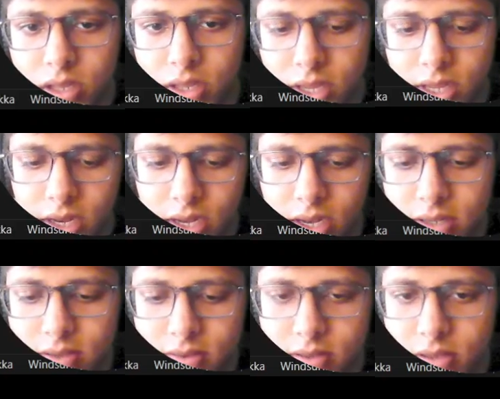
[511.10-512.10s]
and
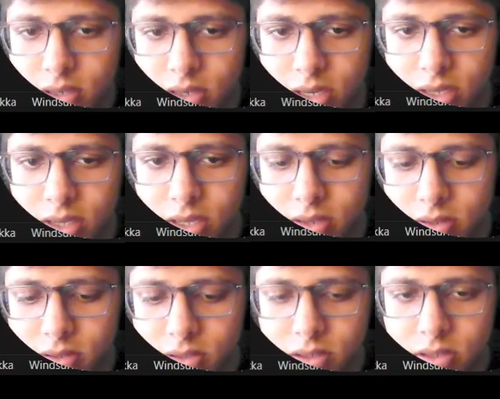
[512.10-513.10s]
let's run
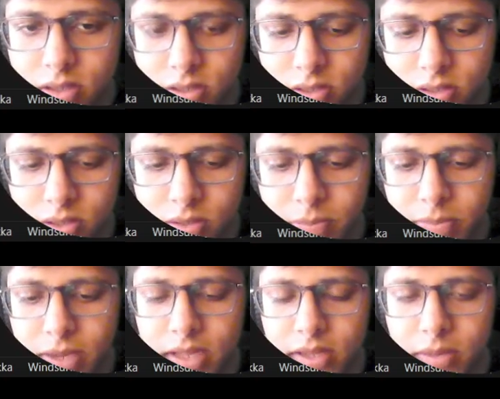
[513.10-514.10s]
this
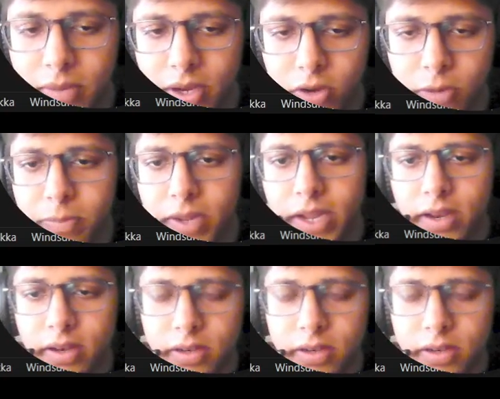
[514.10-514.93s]
python main.py.